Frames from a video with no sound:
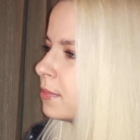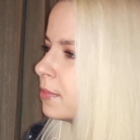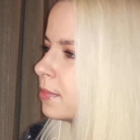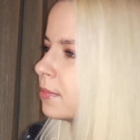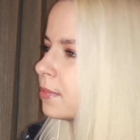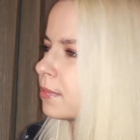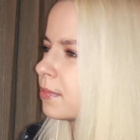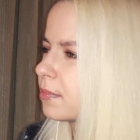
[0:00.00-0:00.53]

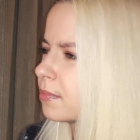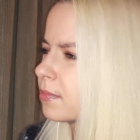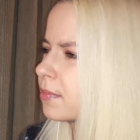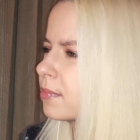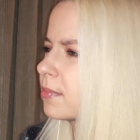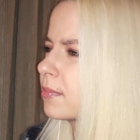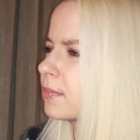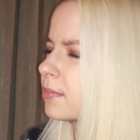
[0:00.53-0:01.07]

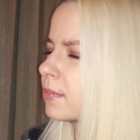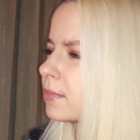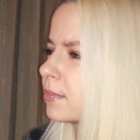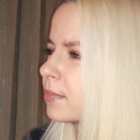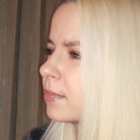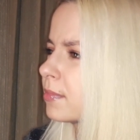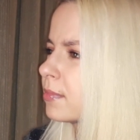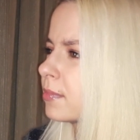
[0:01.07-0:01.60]

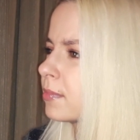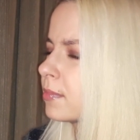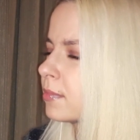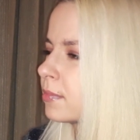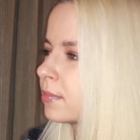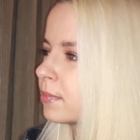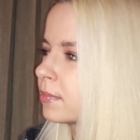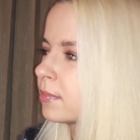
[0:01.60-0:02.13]

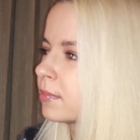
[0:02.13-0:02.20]
No one is speaking in this clip.